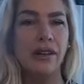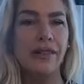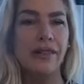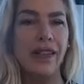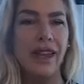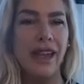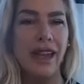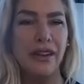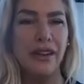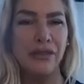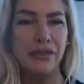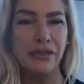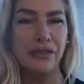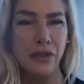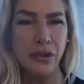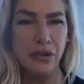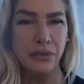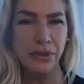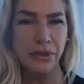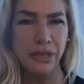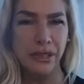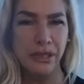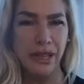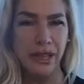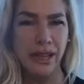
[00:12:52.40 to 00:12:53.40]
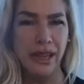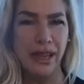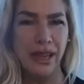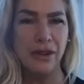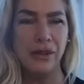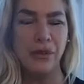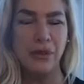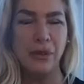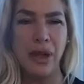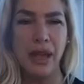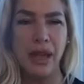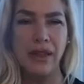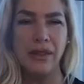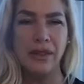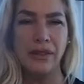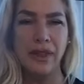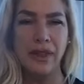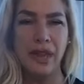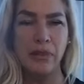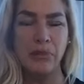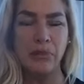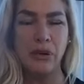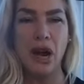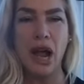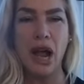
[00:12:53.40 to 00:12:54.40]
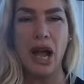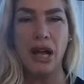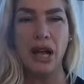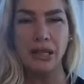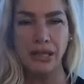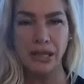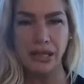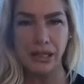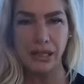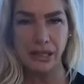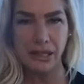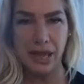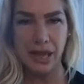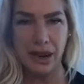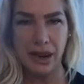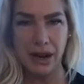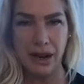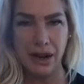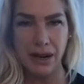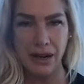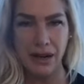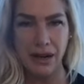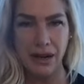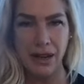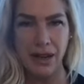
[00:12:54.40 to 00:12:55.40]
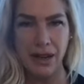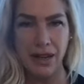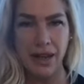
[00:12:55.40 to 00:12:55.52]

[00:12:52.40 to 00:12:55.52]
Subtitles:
a formula and a way that they practiced there